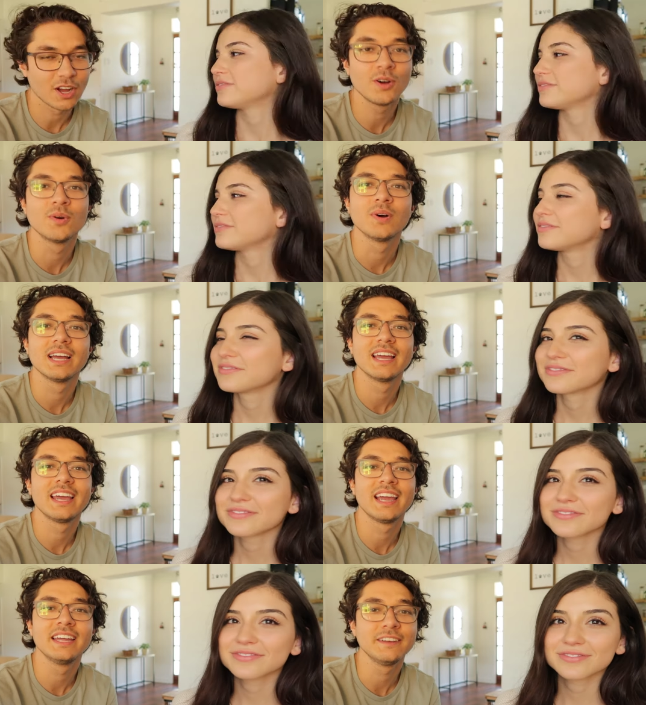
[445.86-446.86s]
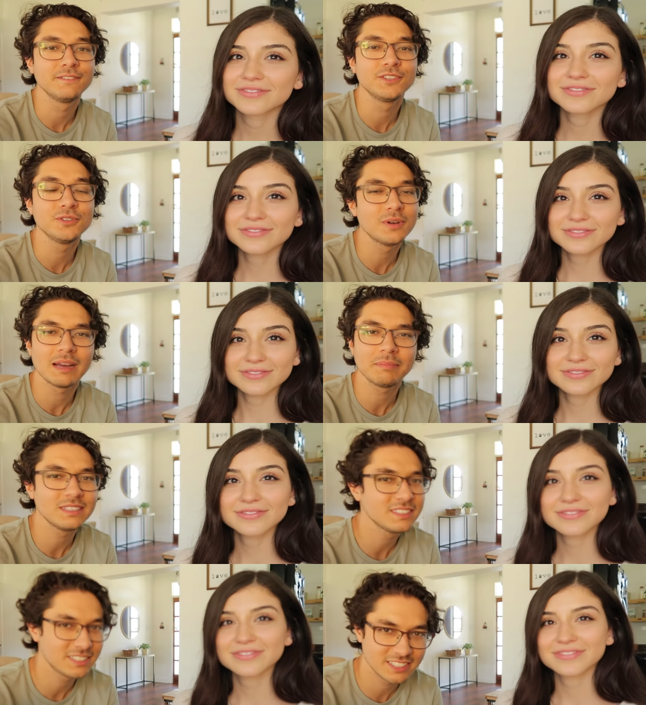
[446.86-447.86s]
Speaker 1: oh, and if you
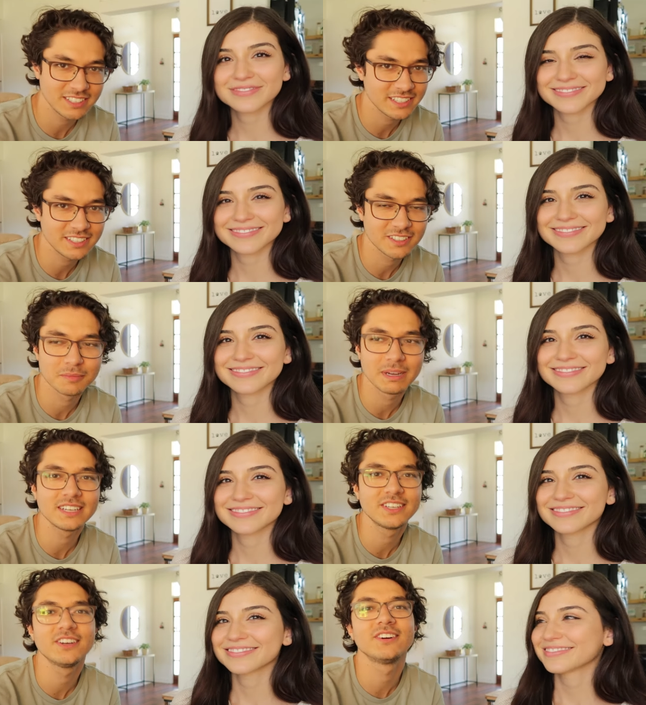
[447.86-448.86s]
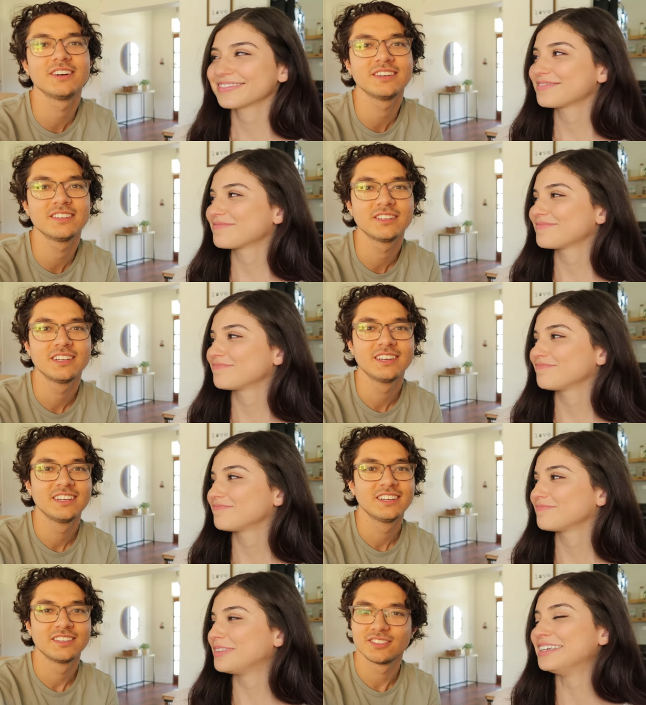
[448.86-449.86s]
happen to see our backyard,
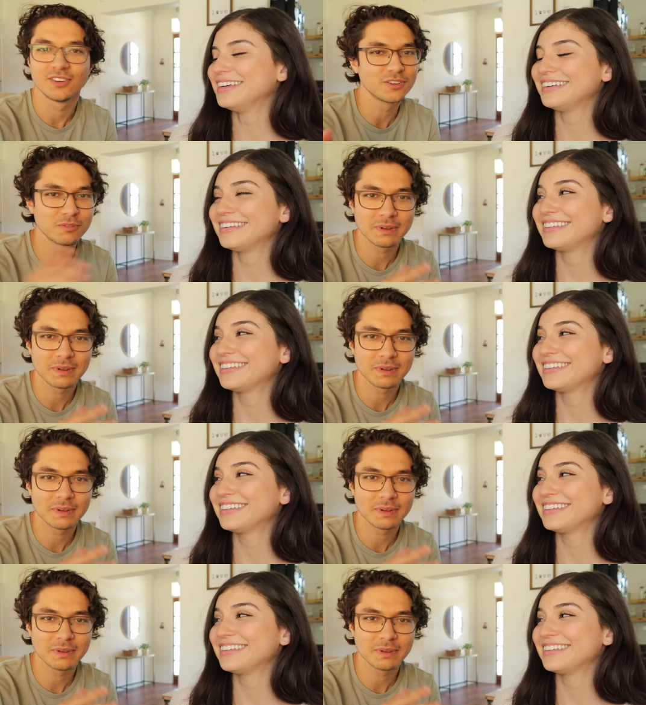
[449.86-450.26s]
don't go